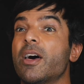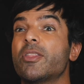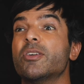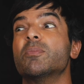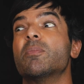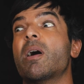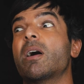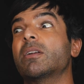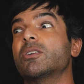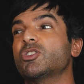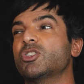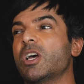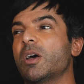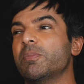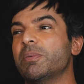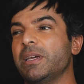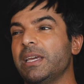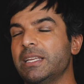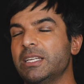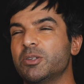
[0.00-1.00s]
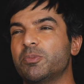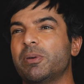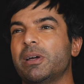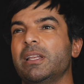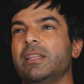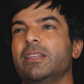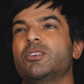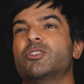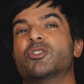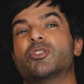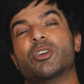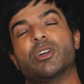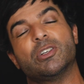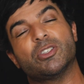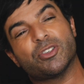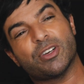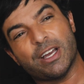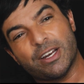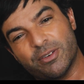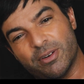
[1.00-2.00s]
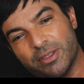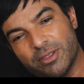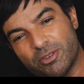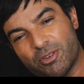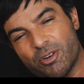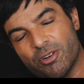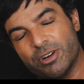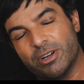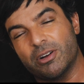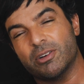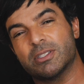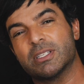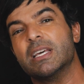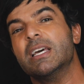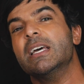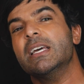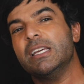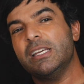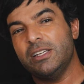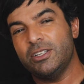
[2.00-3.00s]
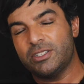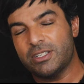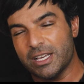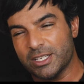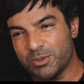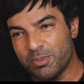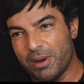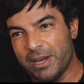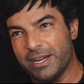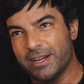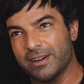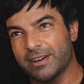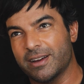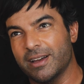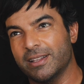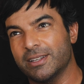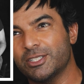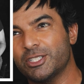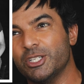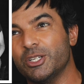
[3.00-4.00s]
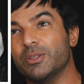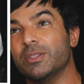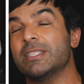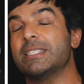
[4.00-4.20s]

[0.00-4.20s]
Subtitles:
Another model shopping independently, turns her head around the corner and goes, he does my hair color too.